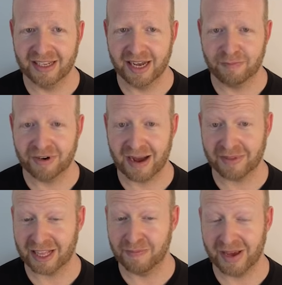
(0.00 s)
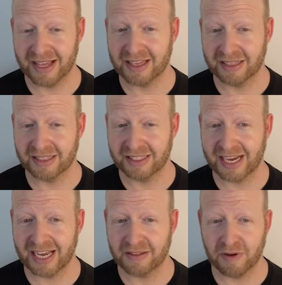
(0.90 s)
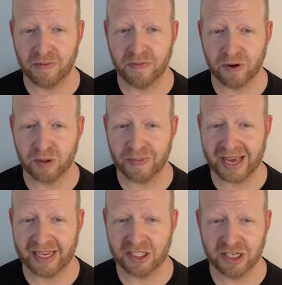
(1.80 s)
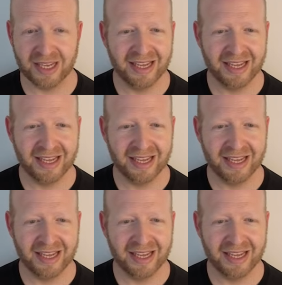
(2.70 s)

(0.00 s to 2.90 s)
a prompt that's basically the size of a full page,